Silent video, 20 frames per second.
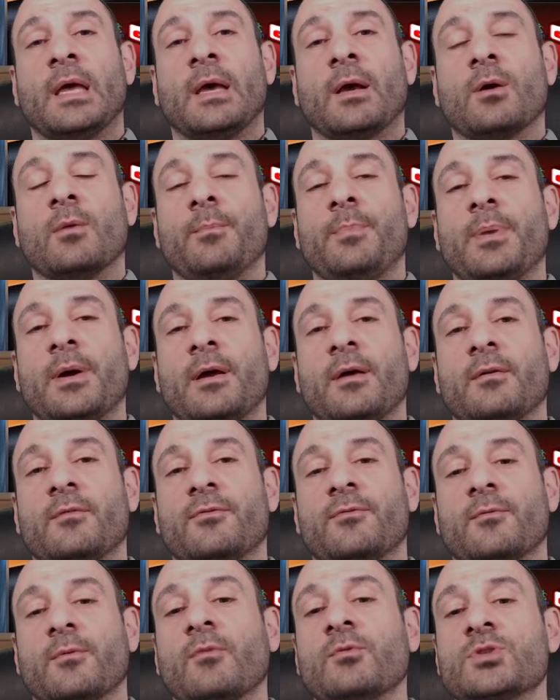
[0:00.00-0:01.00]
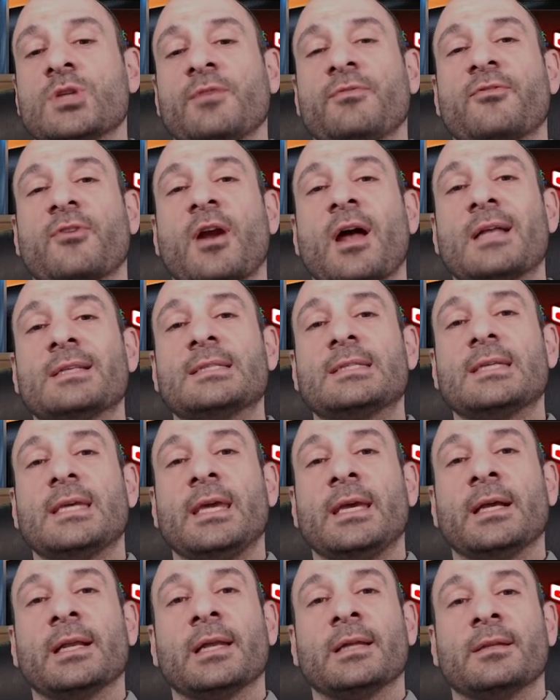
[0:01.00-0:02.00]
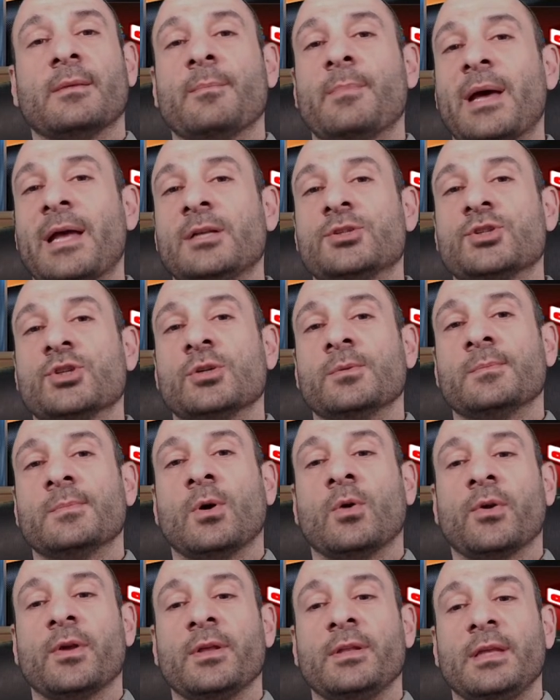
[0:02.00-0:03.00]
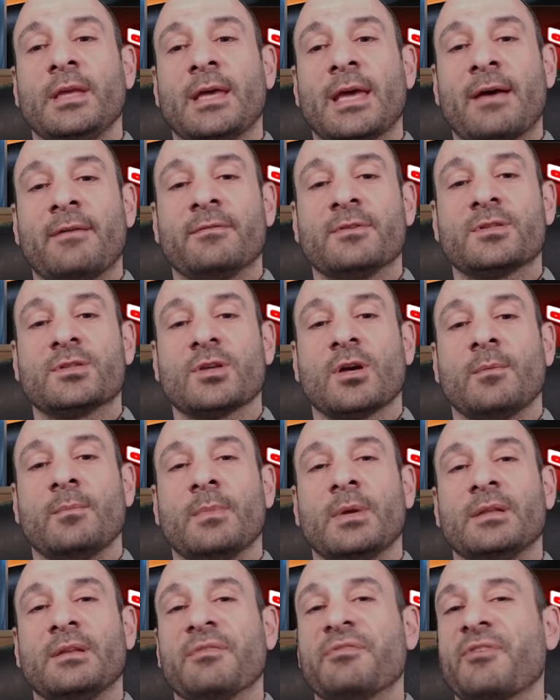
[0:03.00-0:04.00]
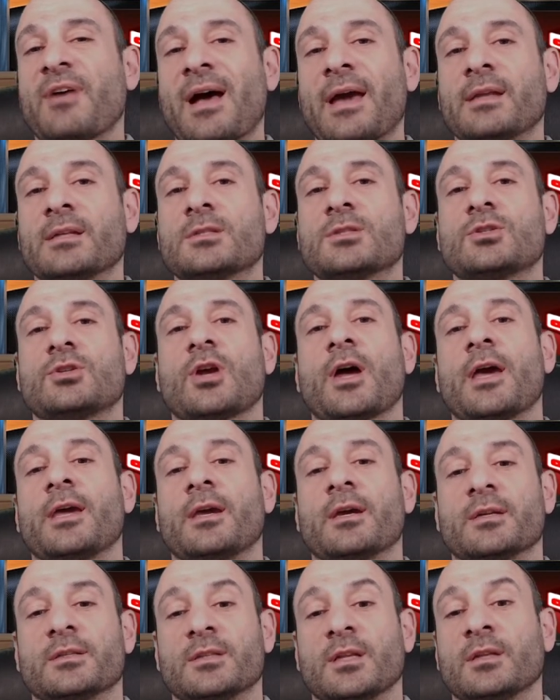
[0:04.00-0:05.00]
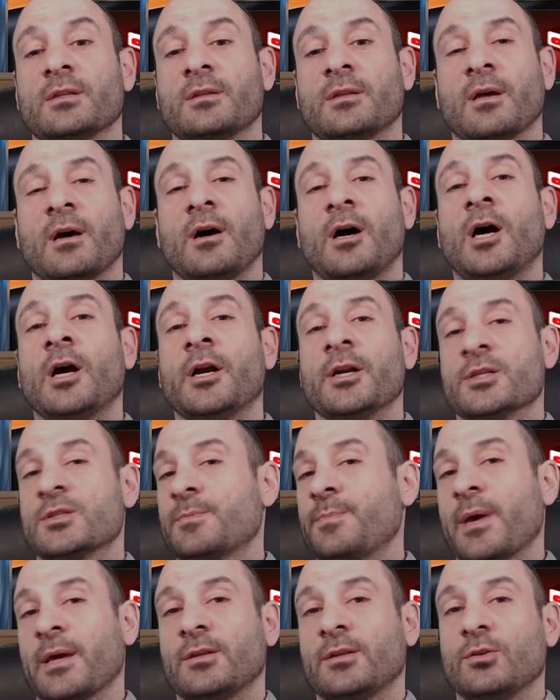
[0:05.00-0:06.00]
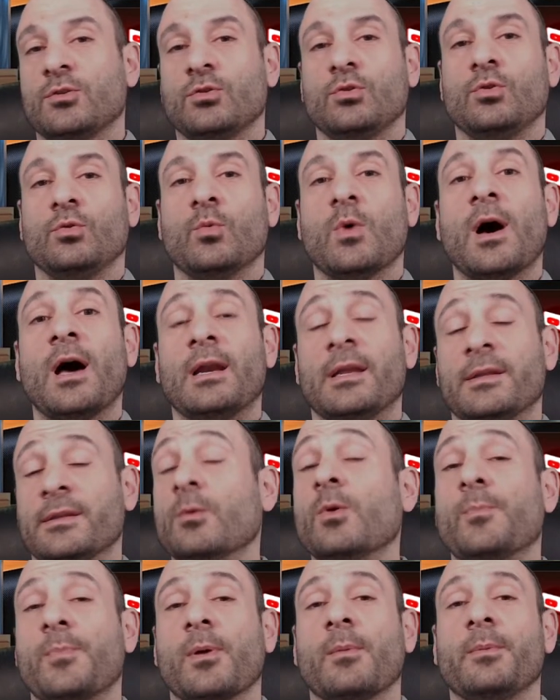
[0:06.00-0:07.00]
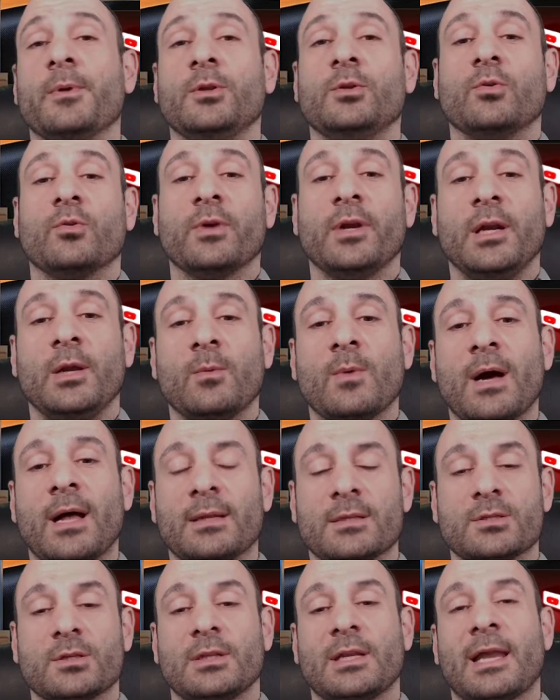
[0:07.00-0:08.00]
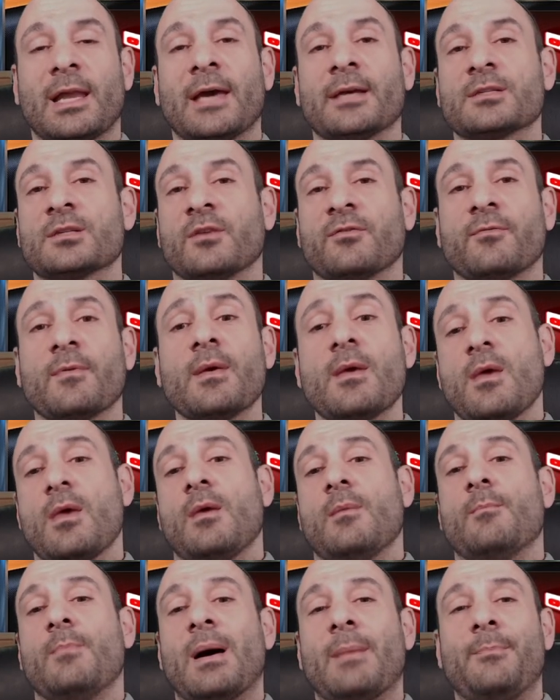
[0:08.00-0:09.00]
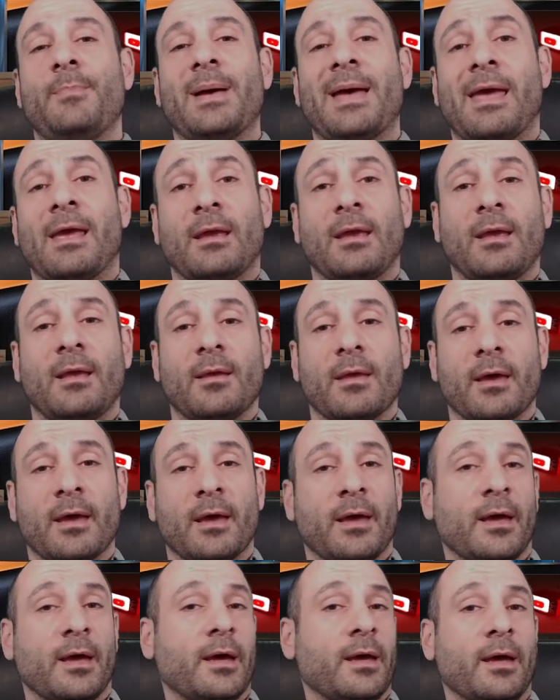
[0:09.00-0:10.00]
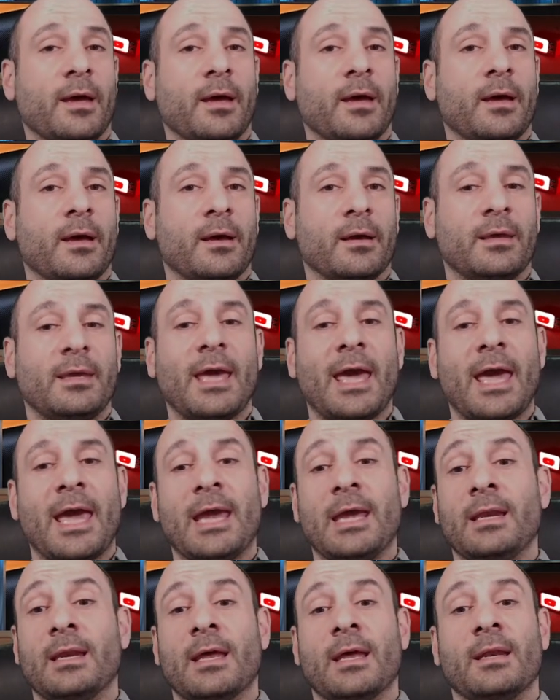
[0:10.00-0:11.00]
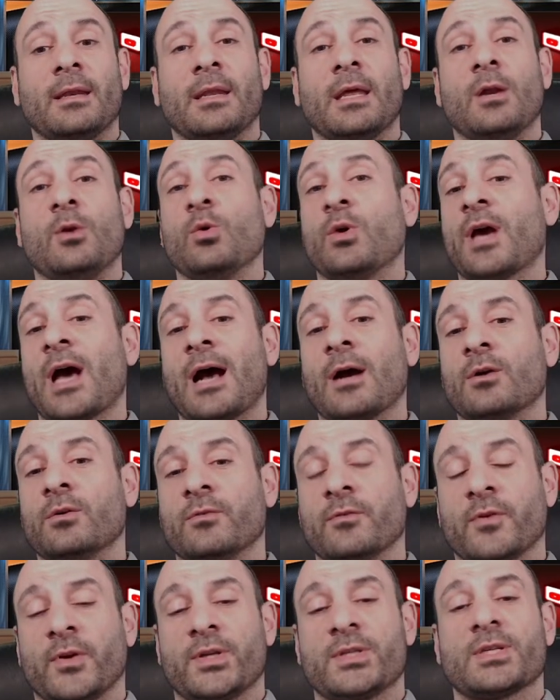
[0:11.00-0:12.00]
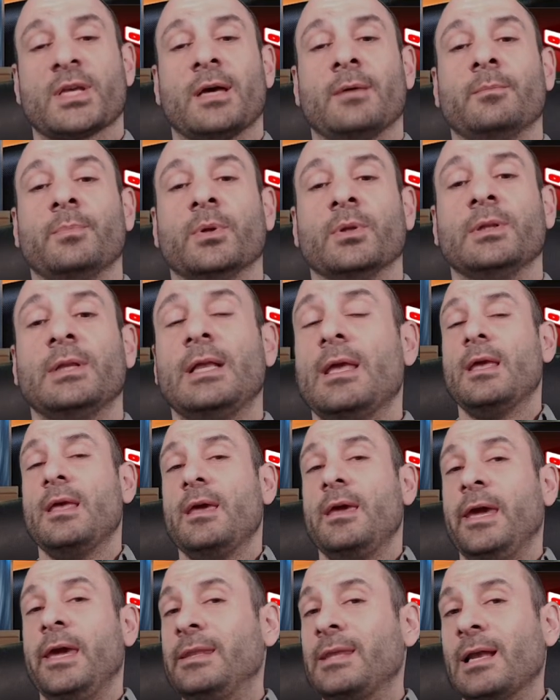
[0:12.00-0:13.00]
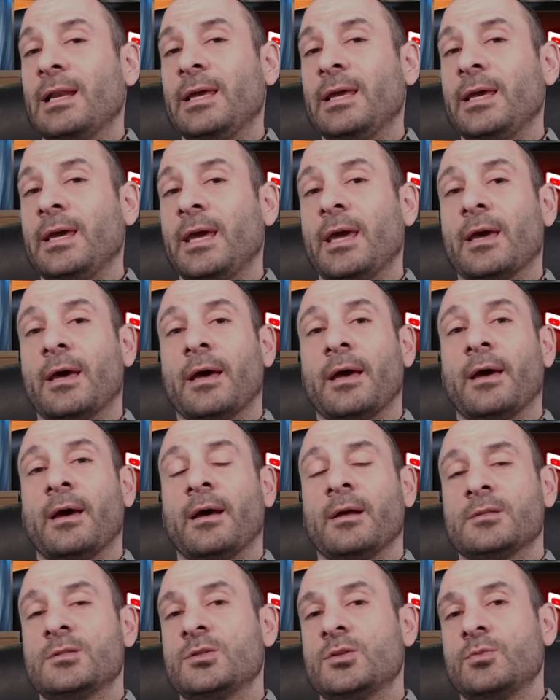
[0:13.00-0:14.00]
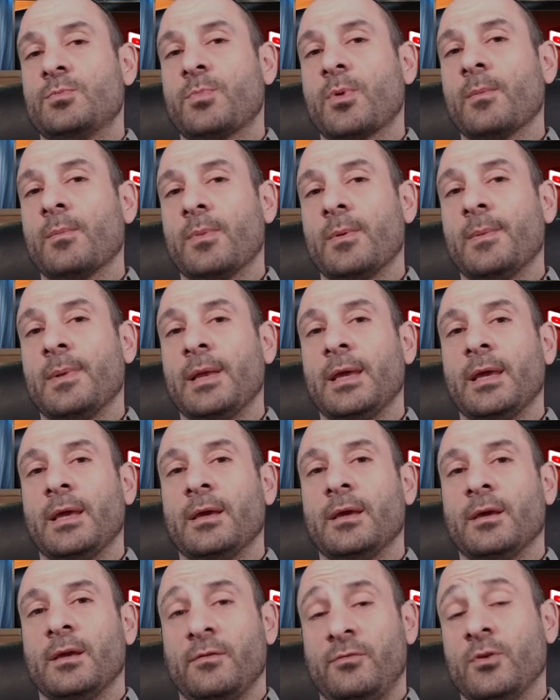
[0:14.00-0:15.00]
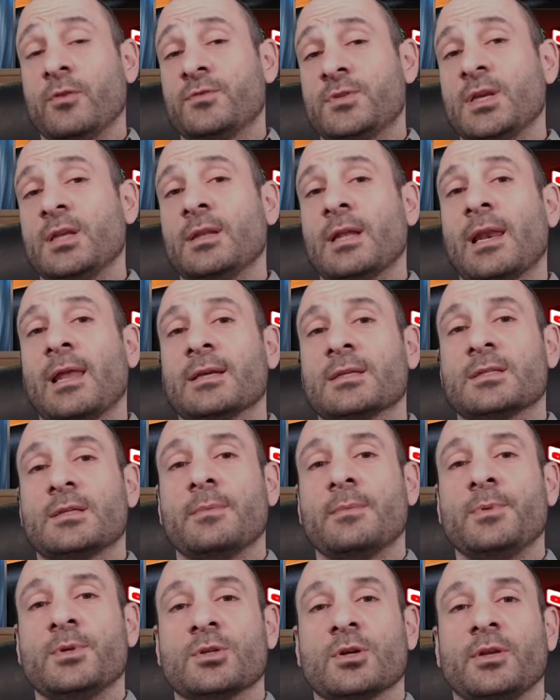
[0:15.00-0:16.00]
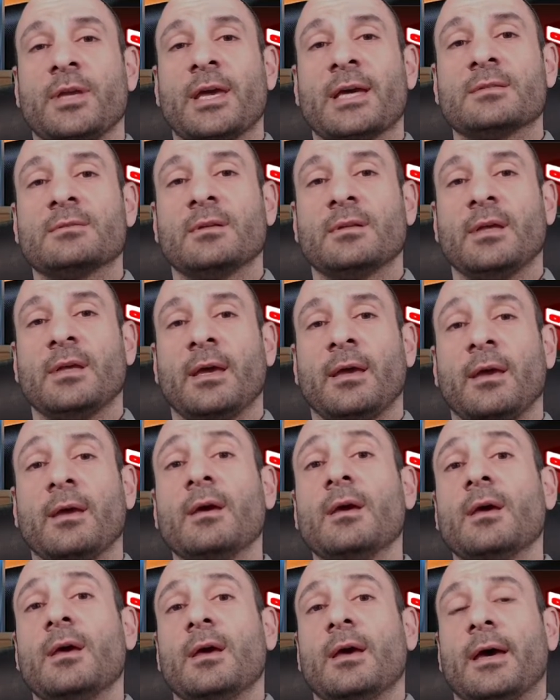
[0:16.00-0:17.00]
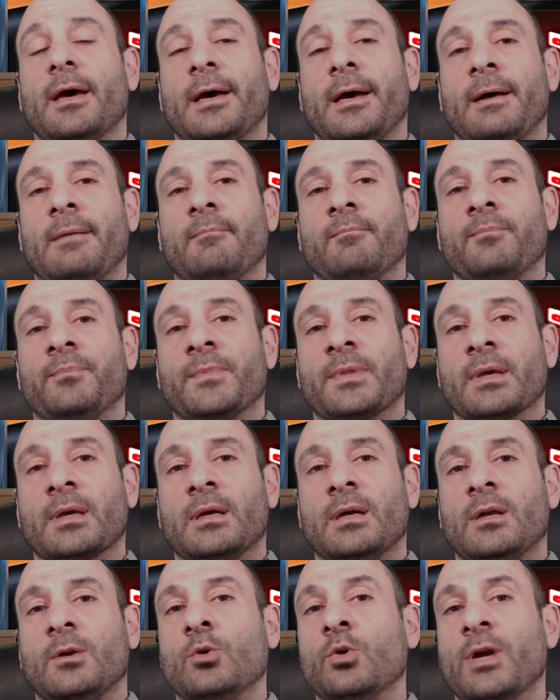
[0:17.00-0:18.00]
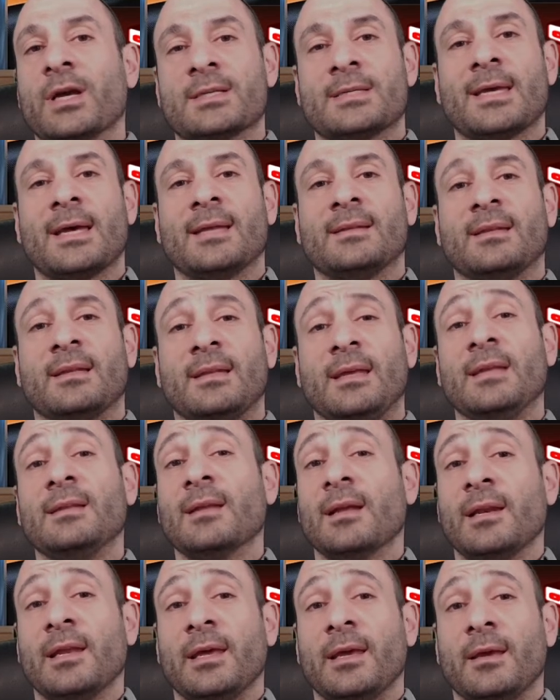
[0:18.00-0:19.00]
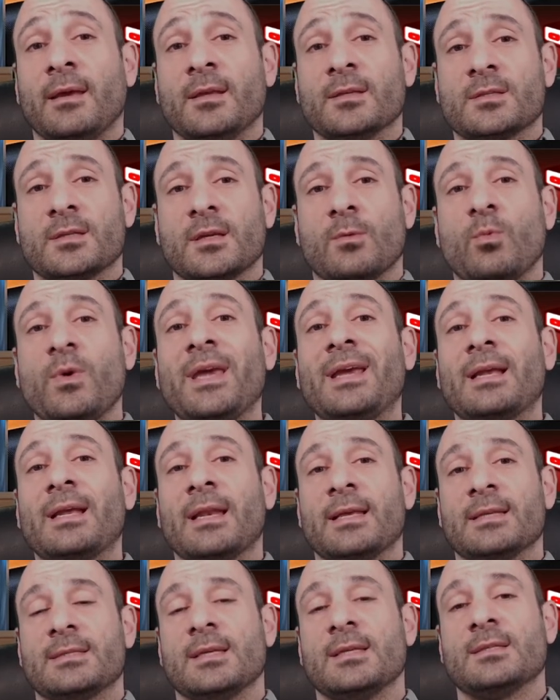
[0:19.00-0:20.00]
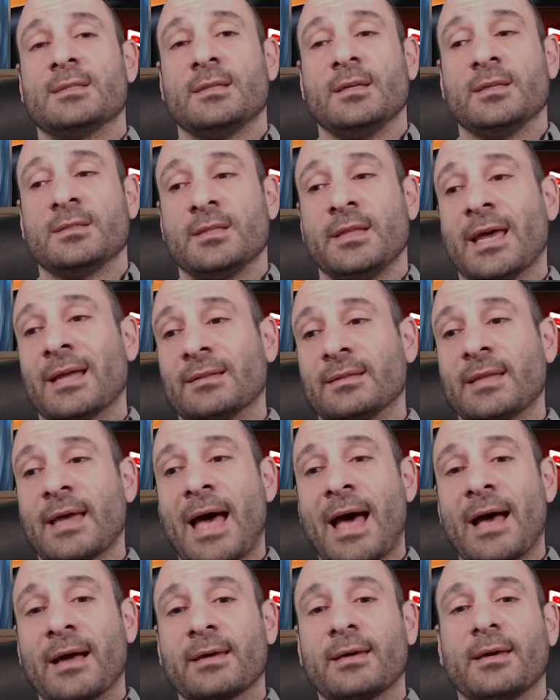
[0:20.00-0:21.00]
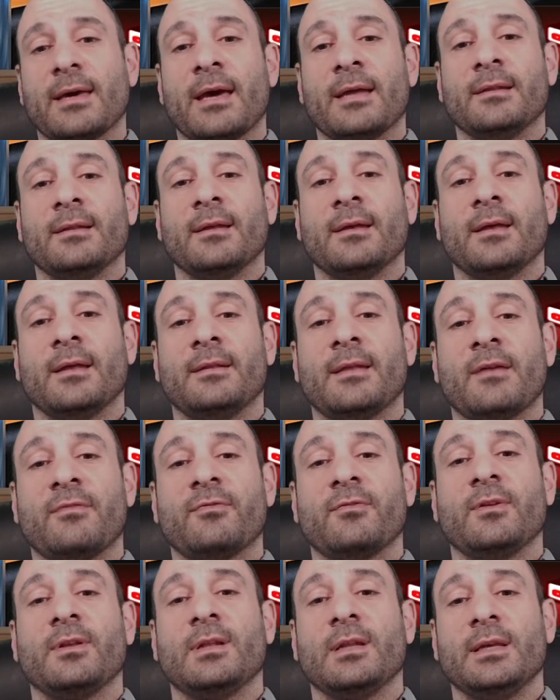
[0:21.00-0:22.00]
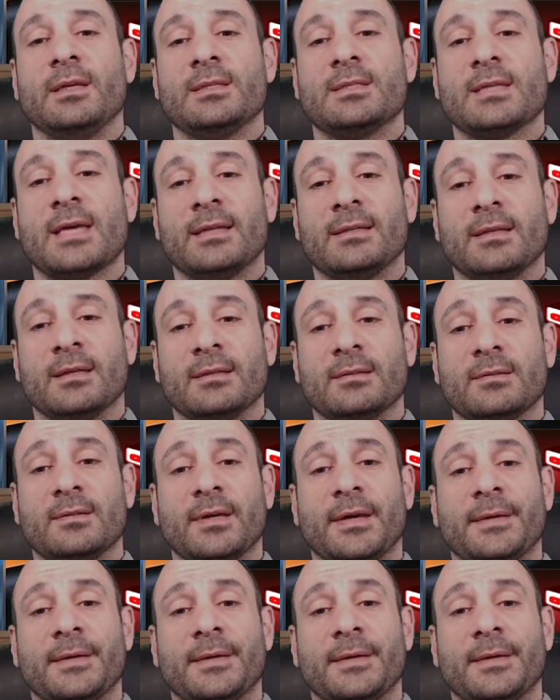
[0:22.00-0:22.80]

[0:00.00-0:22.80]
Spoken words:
compare obviously France, England, and Belgium already have some defined strikers that are expected to do well, and they will probably do really well. So the likes of Mbappe, Kane, and Lukaku, for example. Italy, as probably if you've seen the last episode yesterday, Luca said that Italy's weakness is the attack, and definitely said that